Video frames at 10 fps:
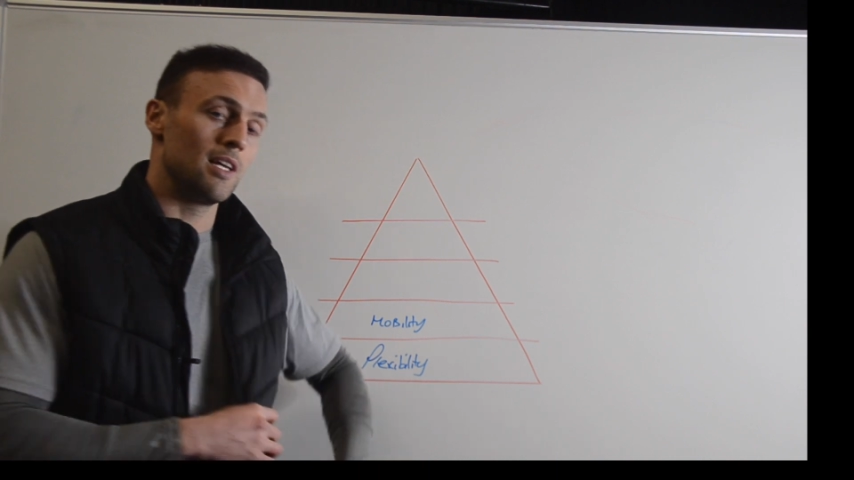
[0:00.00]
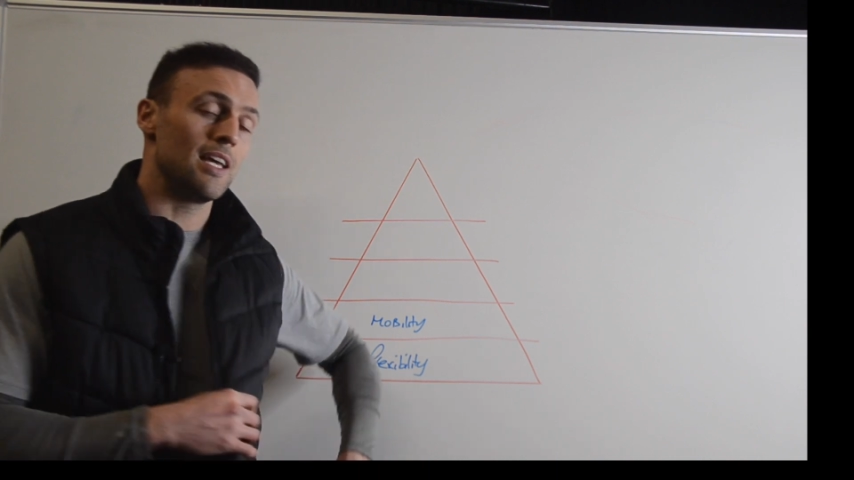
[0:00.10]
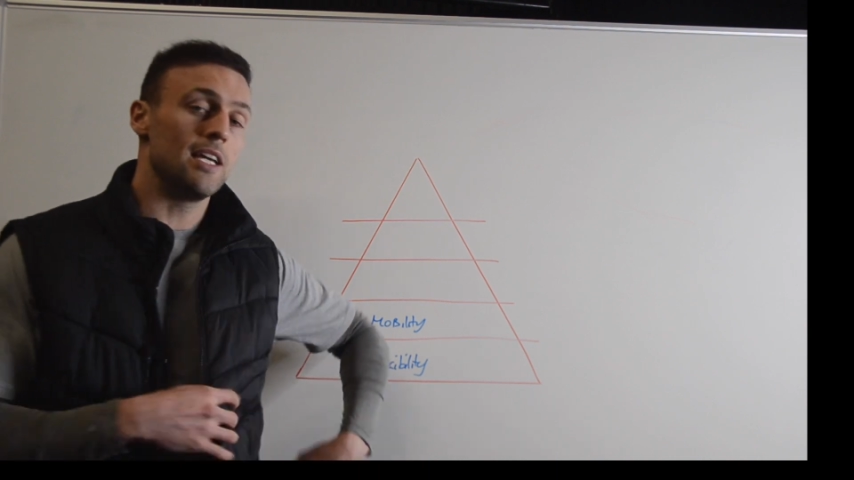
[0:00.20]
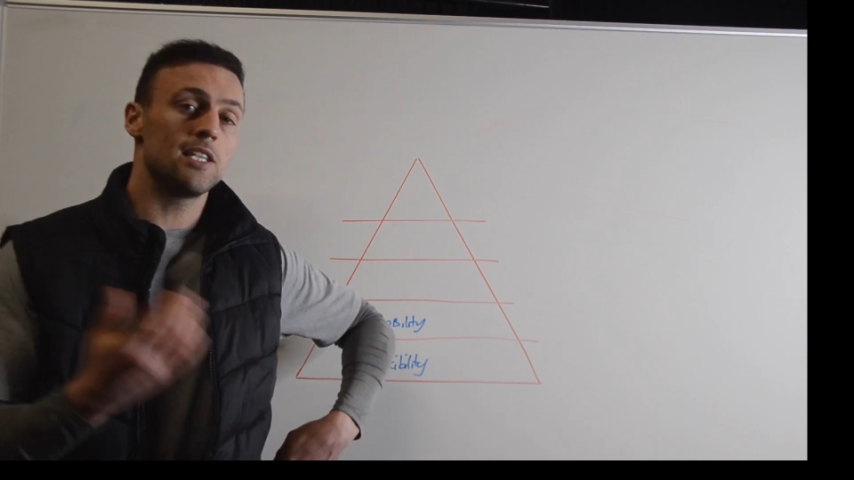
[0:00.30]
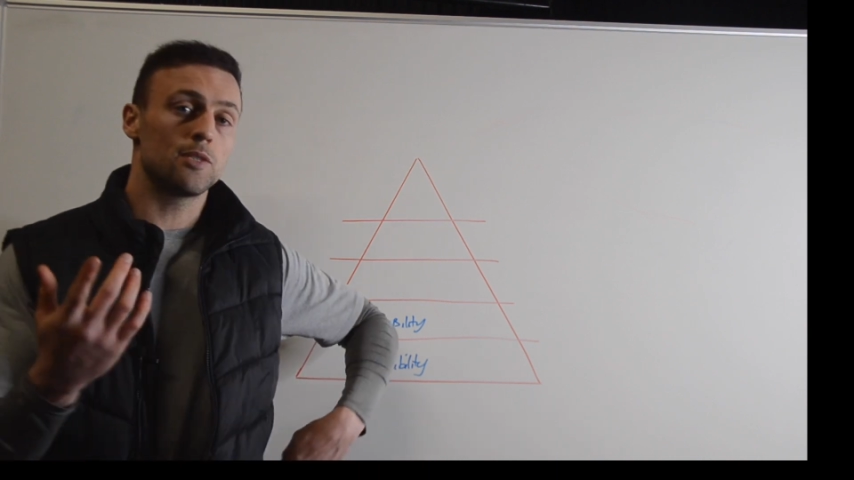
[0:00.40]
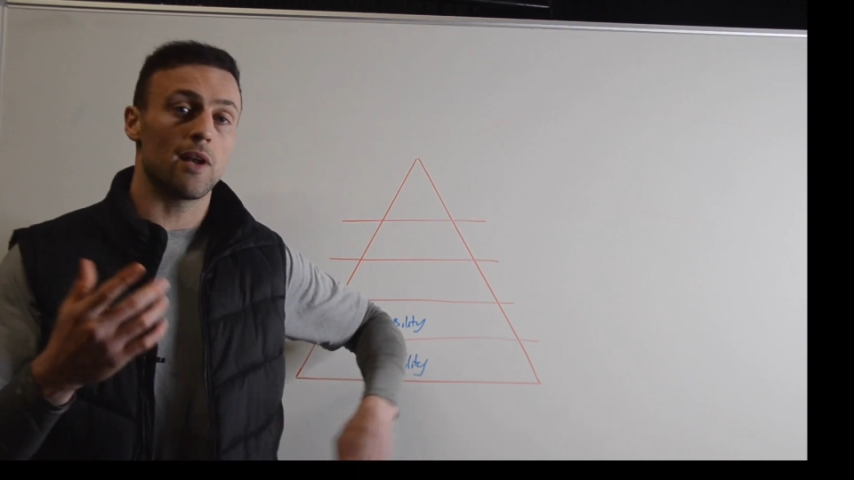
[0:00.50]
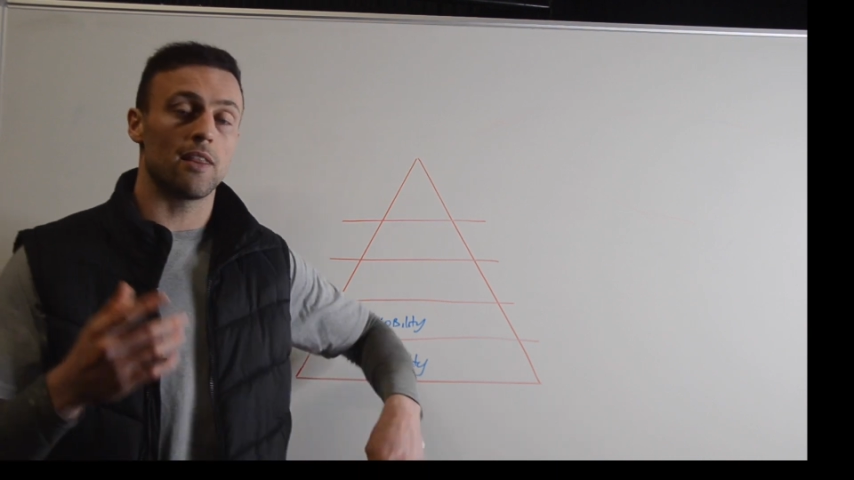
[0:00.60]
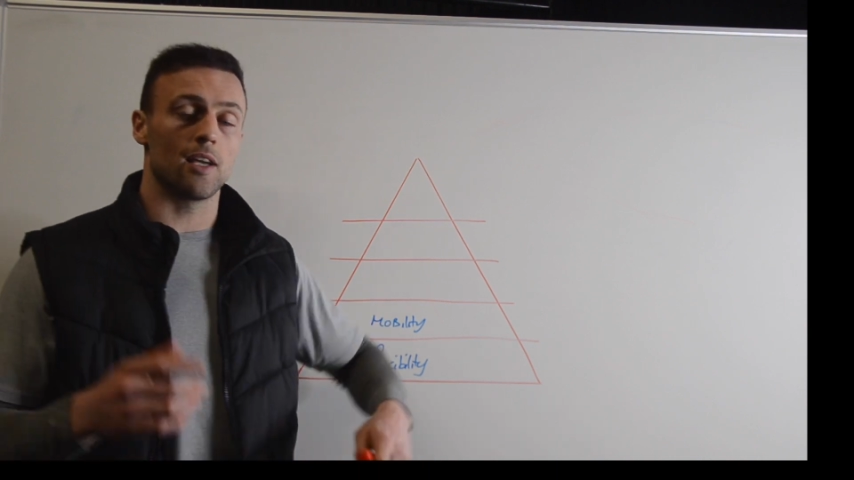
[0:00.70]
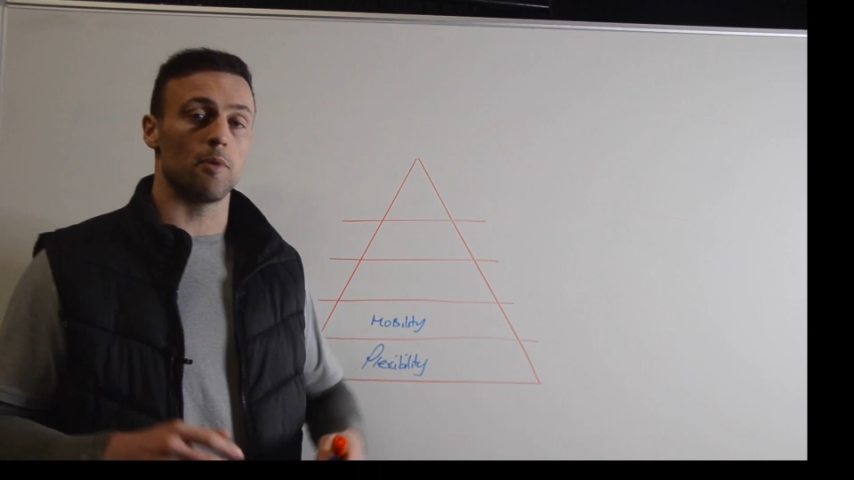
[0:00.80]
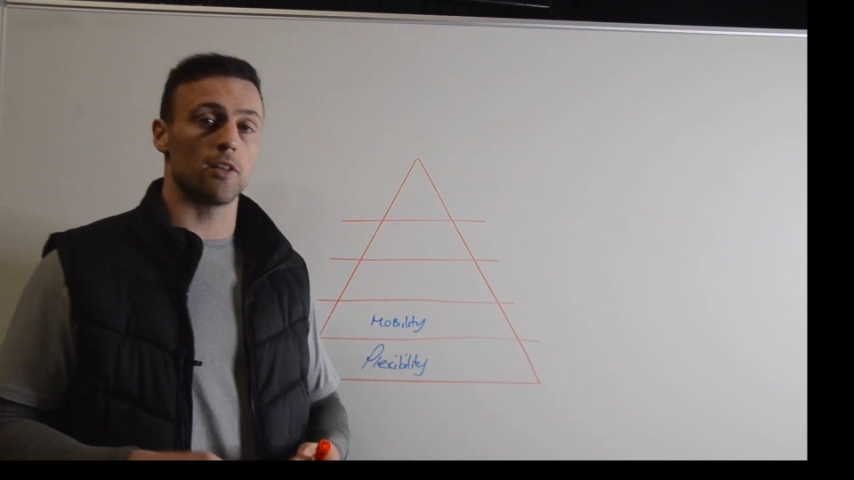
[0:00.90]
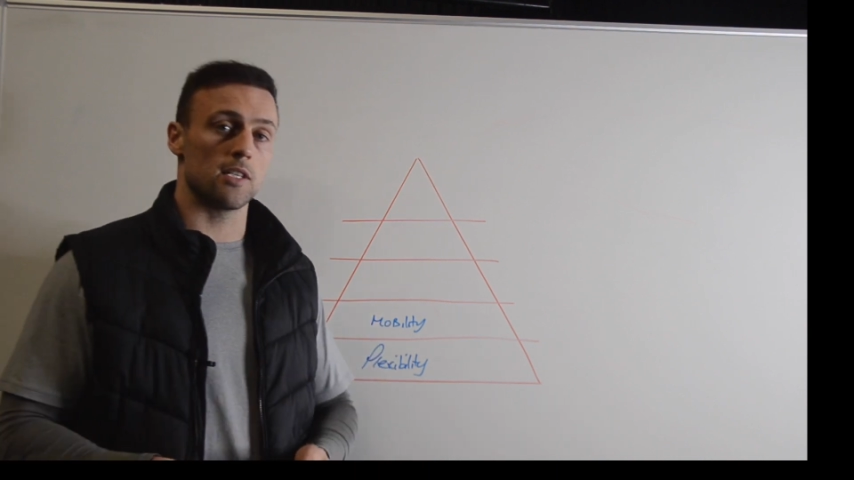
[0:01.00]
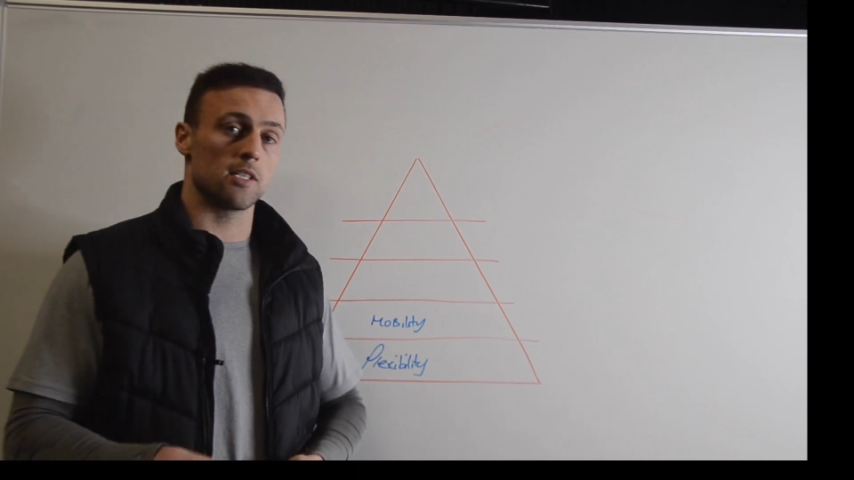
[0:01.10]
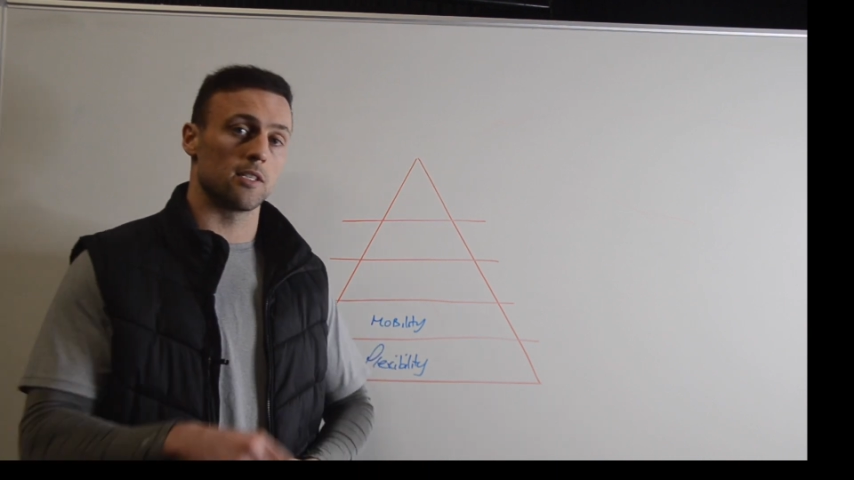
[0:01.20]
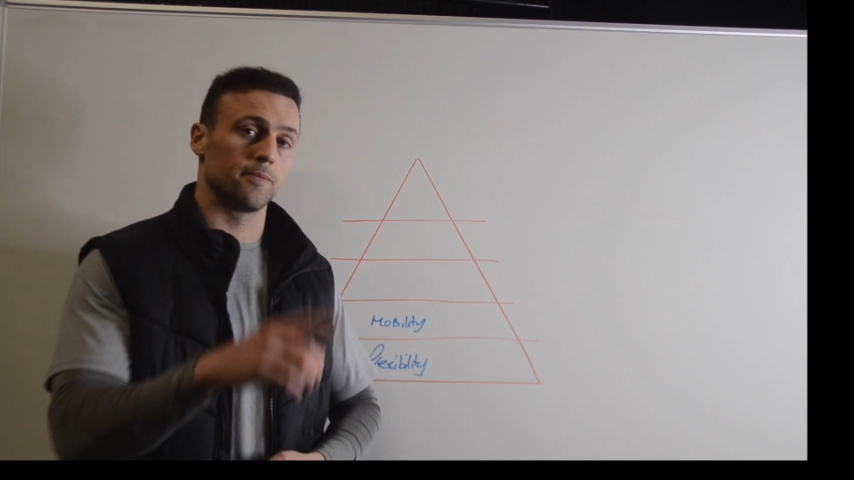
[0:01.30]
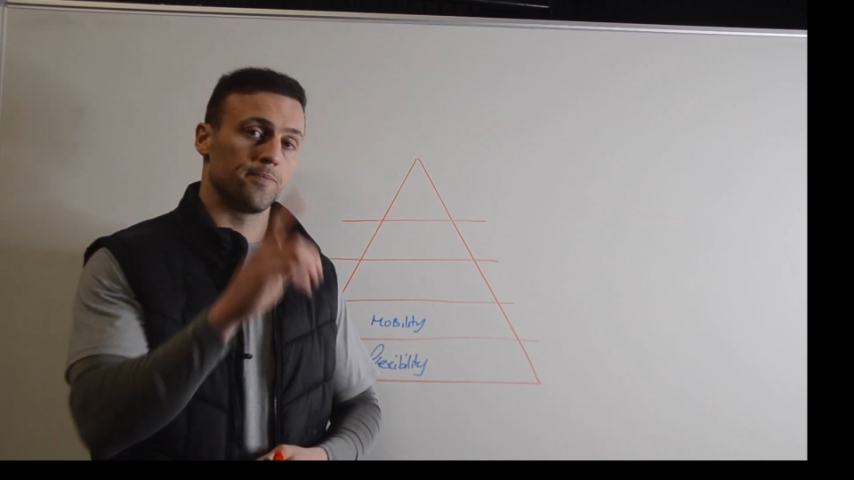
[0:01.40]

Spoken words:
Easiest way to think about this.